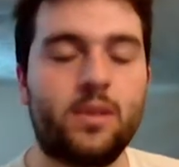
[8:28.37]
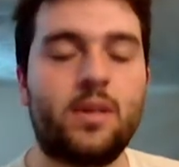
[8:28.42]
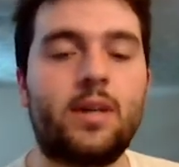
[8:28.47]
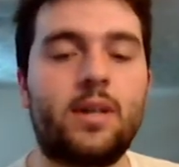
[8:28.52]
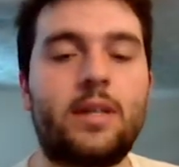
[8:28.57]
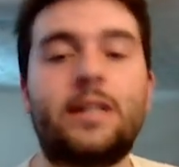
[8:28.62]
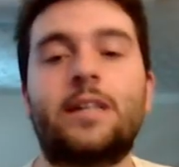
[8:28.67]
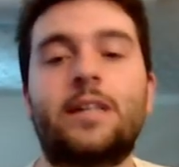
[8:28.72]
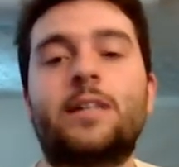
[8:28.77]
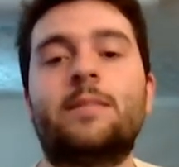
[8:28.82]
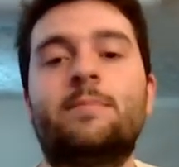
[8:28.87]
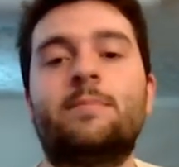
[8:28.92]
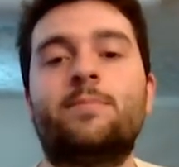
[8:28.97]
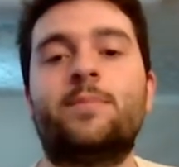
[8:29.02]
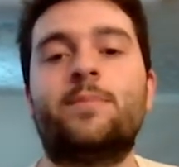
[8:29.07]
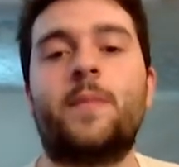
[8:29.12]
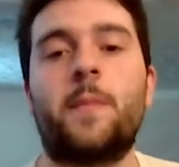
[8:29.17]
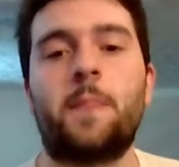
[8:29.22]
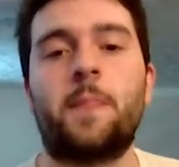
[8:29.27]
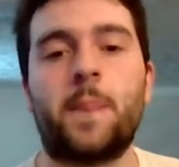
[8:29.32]
And
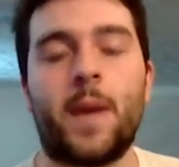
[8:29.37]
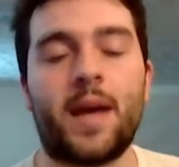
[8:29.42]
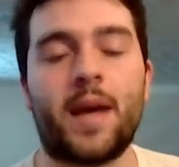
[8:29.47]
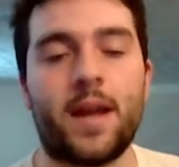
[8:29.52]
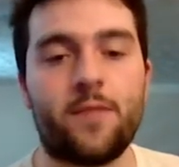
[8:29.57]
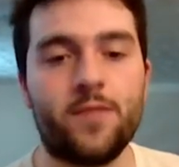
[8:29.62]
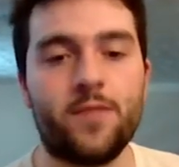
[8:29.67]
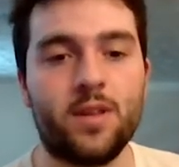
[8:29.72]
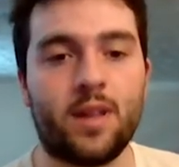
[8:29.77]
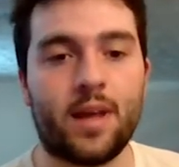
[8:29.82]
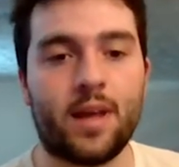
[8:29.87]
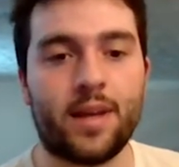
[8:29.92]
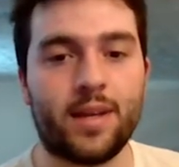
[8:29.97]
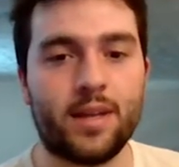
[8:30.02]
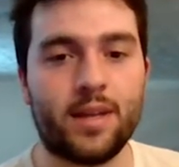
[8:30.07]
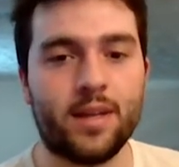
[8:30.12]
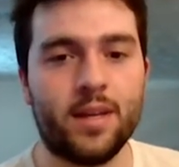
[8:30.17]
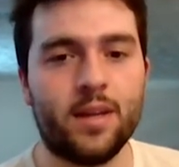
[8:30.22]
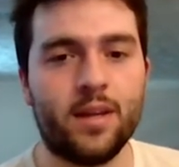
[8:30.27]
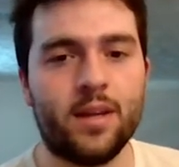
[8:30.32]
I feel like
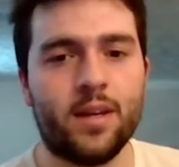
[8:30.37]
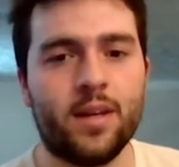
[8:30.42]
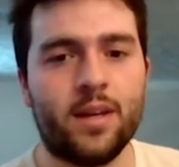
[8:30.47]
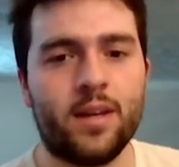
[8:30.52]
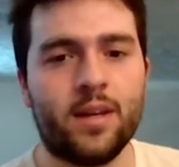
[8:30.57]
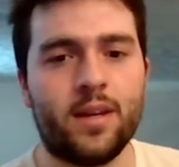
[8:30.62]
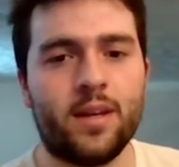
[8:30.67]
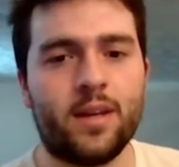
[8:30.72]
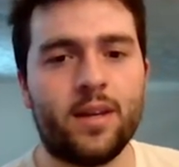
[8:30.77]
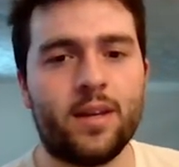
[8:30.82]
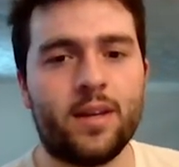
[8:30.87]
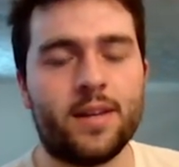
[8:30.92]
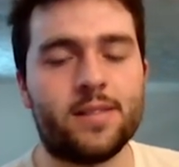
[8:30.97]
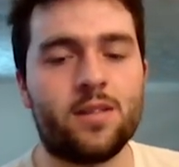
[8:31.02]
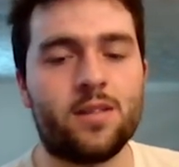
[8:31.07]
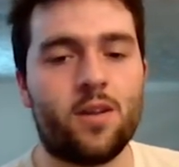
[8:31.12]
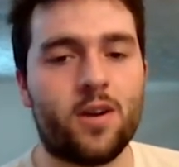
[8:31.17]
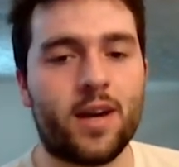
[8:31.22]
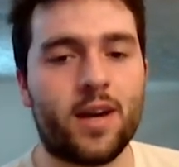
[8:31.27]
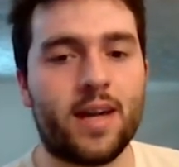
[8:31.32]
as
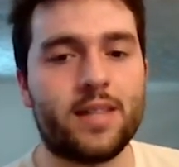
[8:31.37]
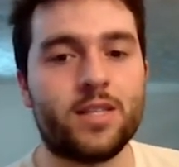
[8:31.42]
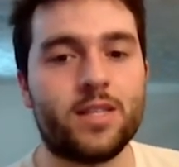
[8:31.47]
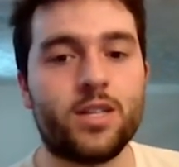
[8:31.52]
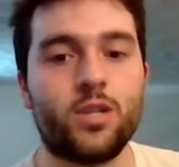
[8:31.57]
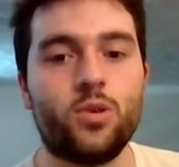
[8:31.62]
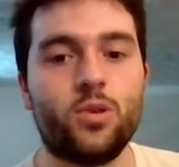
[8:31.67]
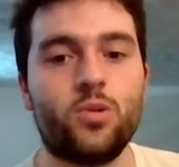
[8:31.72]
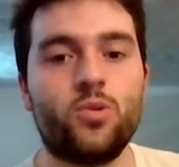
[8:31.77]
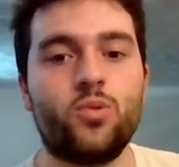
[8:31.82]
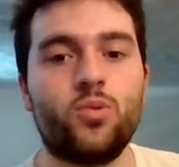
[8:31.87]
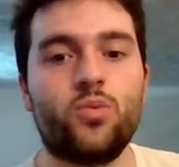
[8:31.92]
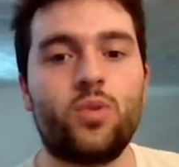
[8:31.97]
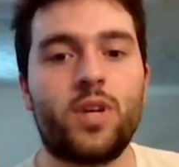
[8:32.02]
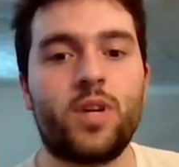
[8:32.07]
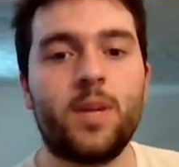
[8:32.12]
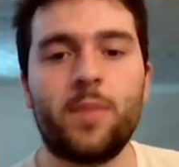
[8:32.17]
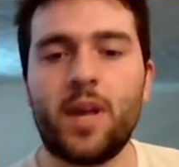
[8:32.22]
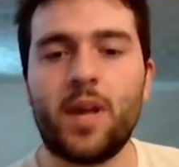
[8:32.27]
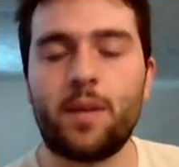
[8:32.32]
long as you
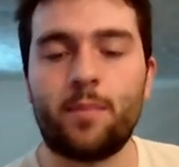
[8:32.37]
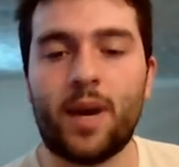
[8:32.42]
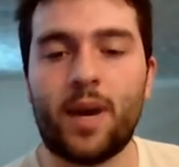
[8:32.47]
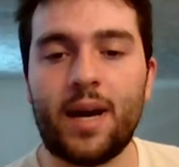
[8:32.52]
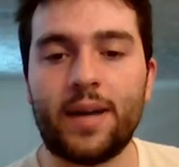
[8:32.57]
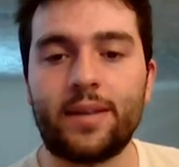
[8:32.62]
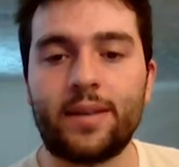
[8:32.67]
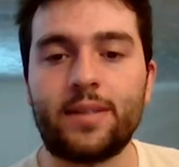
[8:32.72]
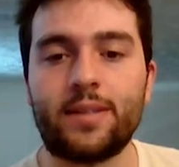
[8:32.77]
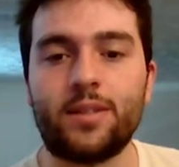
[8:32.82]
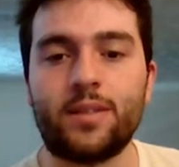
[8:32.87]
keep that in mind,